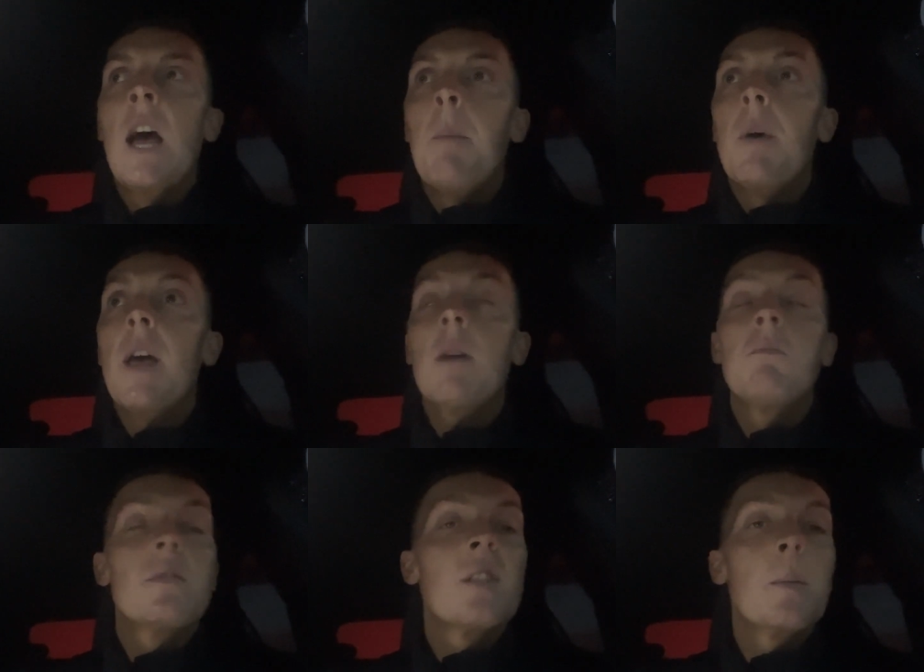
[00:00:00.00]
but yeah,
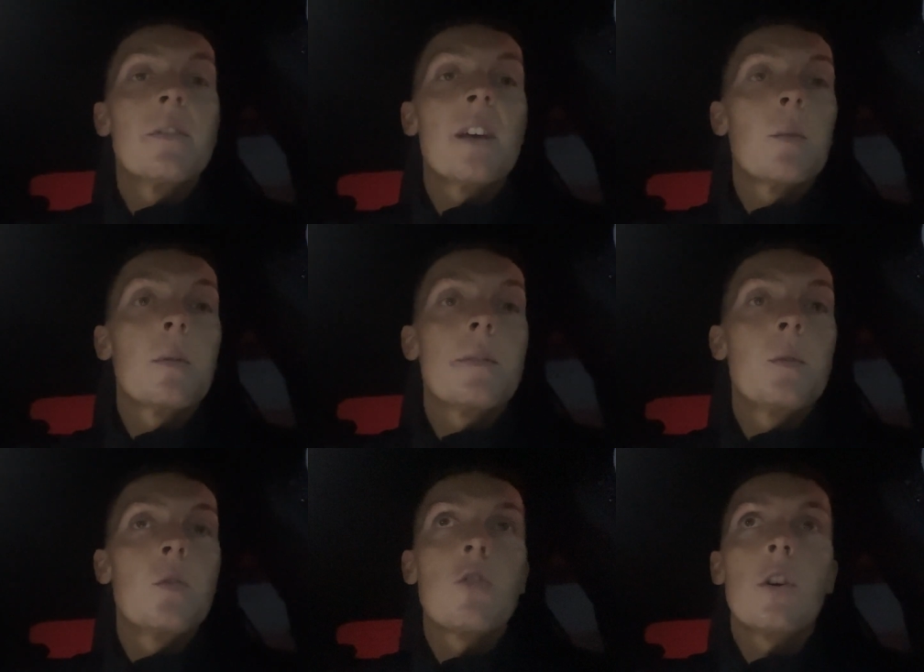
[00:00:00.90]
still been sensible
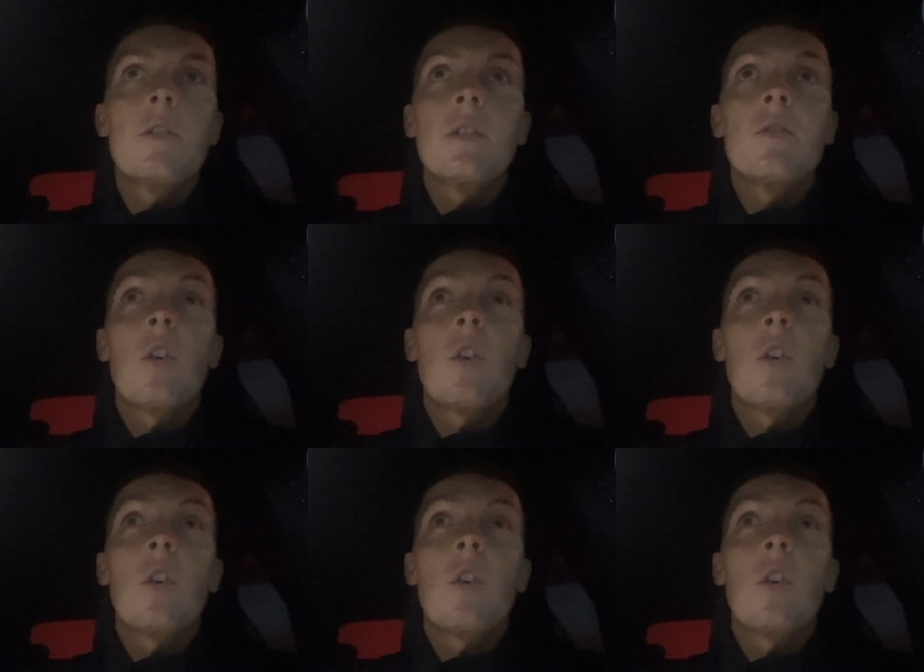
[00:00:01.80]
food choices.